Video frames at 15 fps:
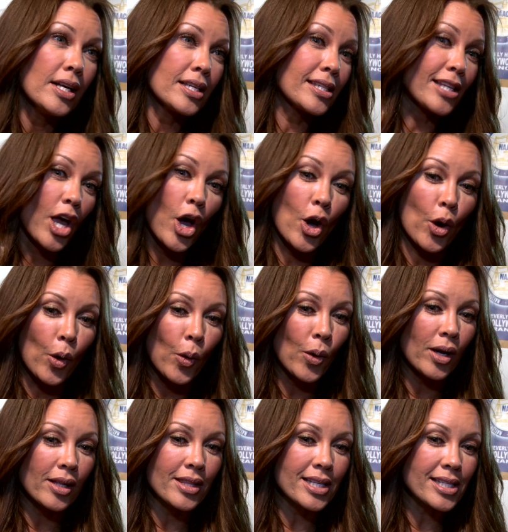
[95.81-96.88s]

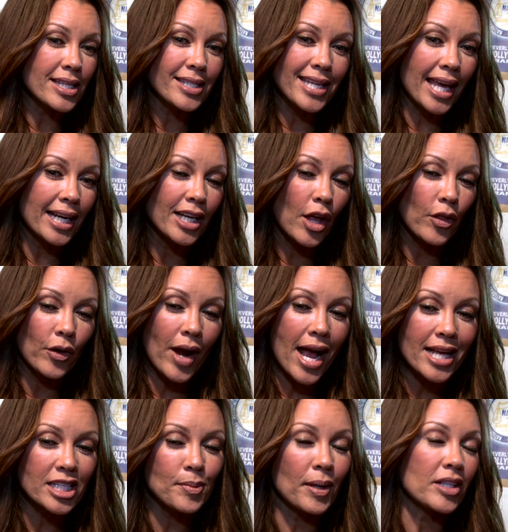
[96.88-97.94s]
So this is yet another
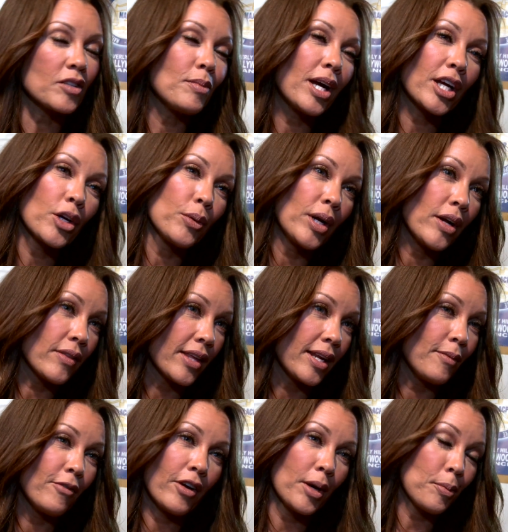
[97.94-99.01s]
aspect of my career that
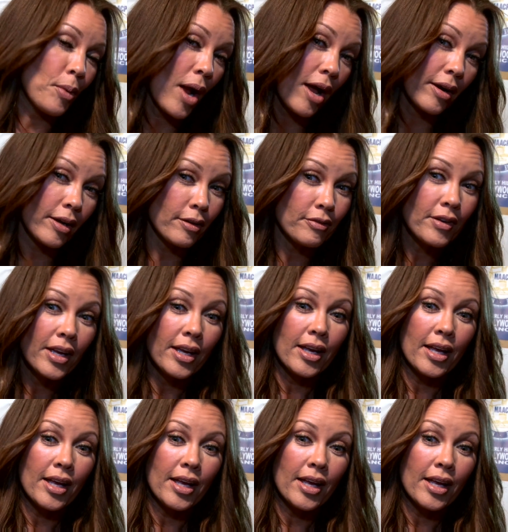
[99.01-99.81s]
I'm very proud of.